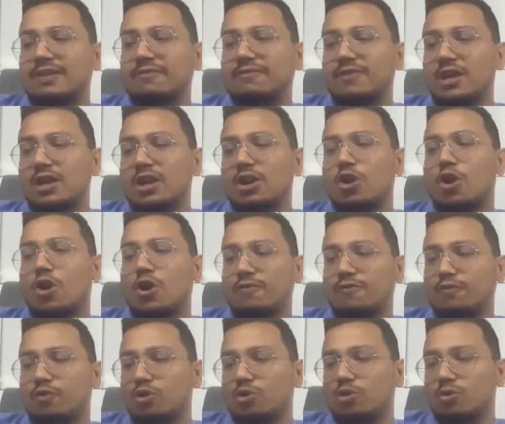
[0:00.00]
have done a lot
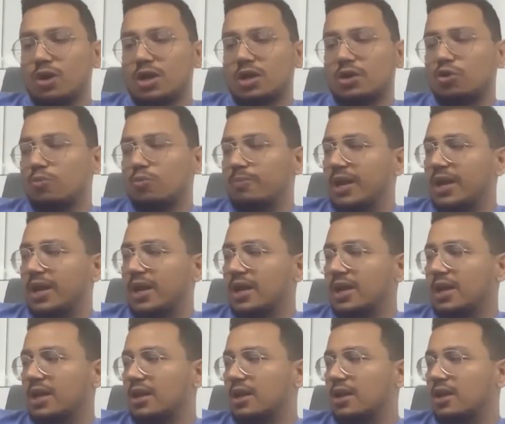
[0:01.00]
of good work to
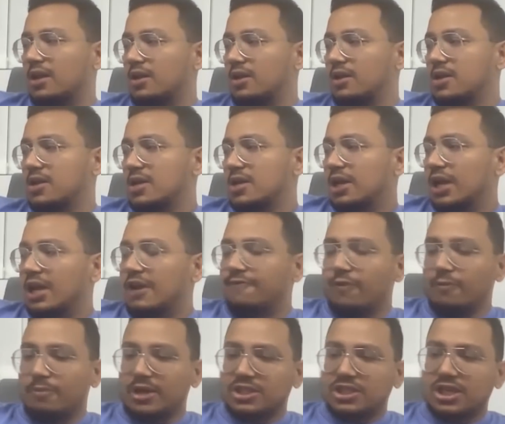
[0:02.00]
bring
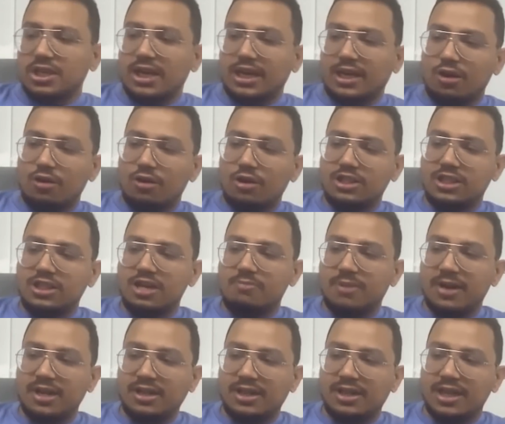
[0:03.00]
information technology and
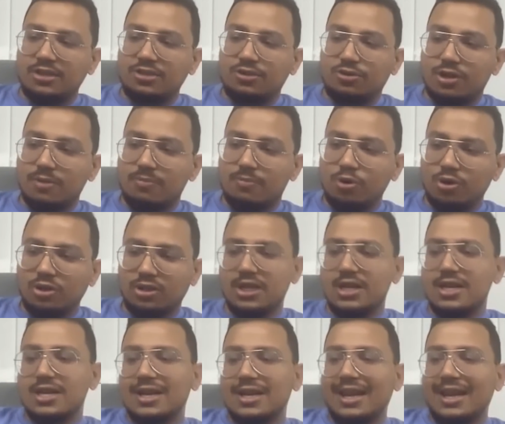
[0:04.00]
bring things to the books.